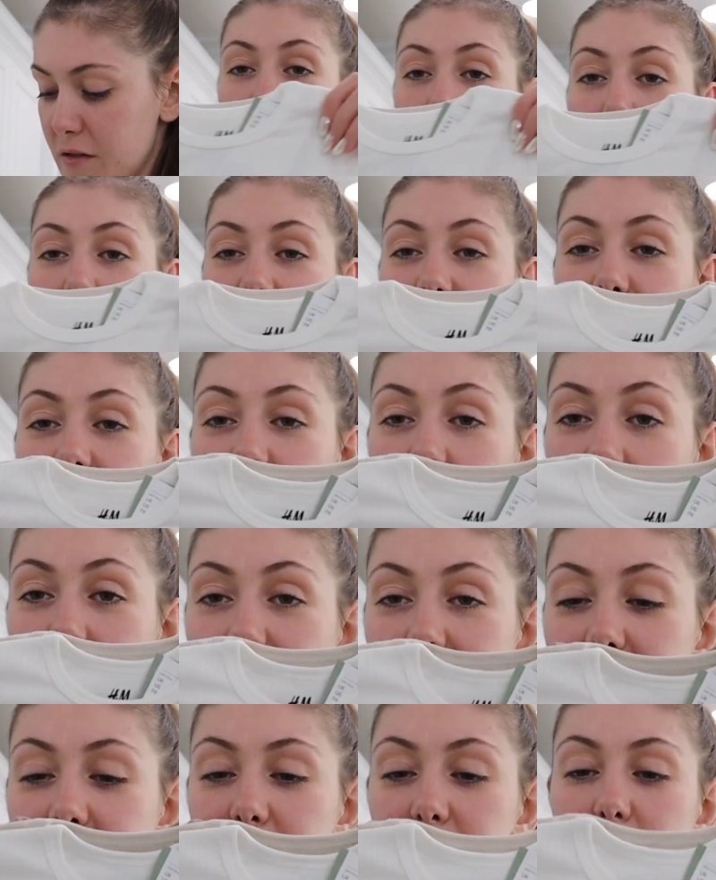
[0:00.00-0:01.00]
So I just
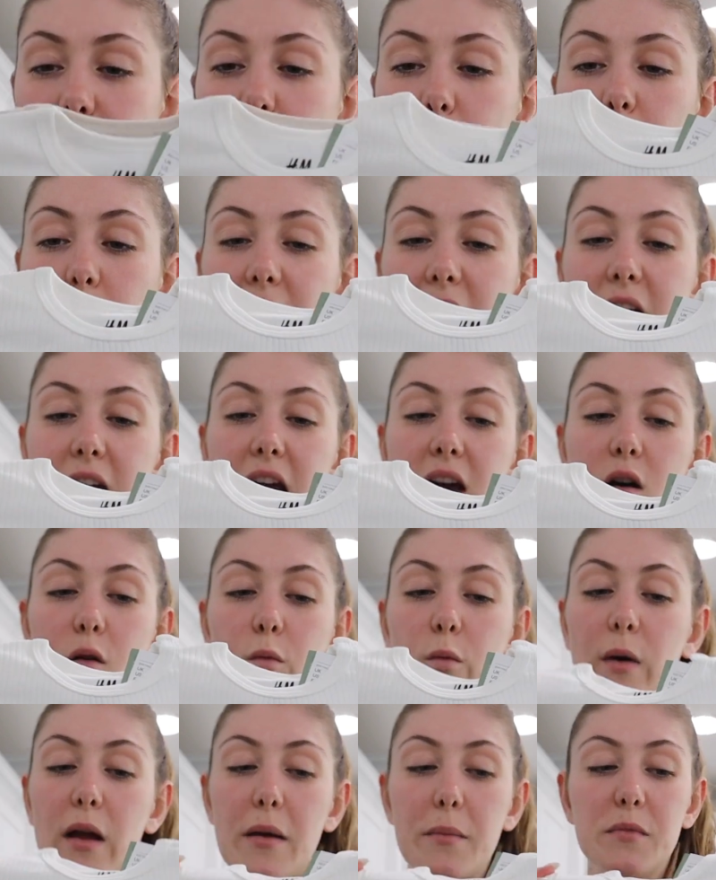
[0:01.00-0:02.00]
got these three
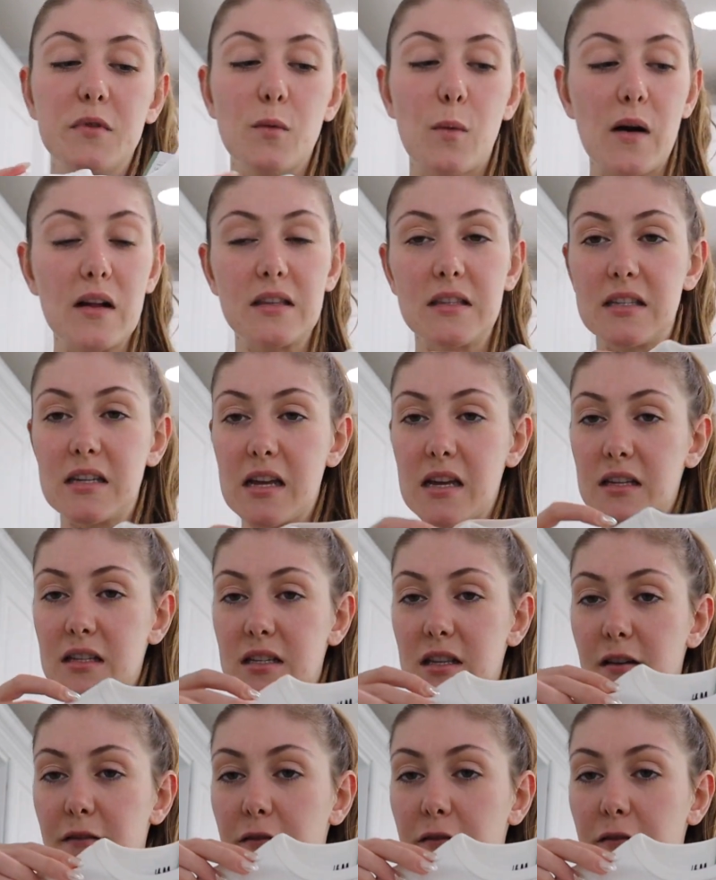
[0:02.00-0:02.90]
ribbed onesies.